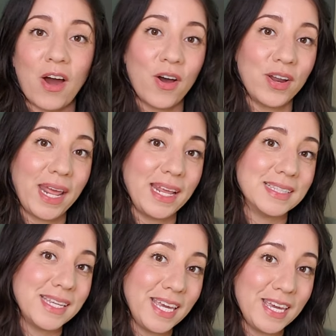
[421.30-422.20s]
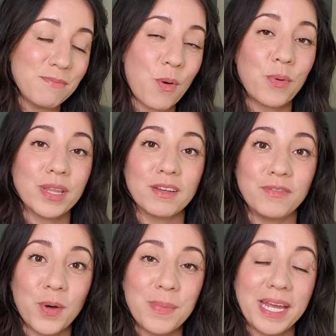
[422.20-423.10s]
on a team with a
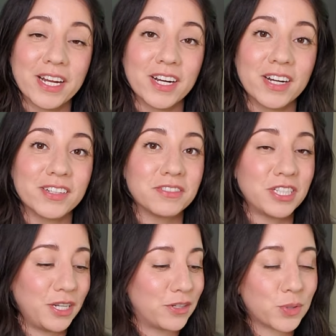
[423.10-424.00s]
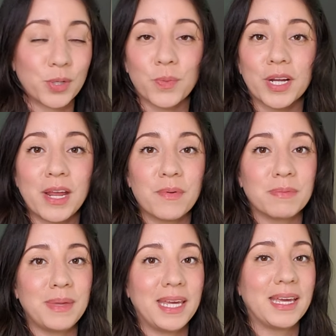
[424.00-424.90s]
filmmaker. She enjoyed working with
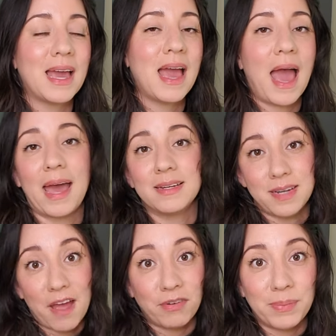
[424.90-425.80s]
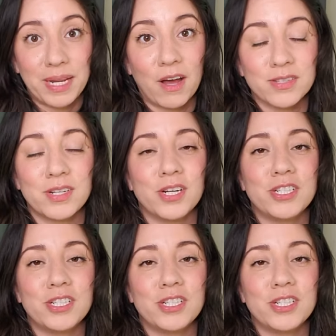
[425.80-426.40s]
me and everybody else in our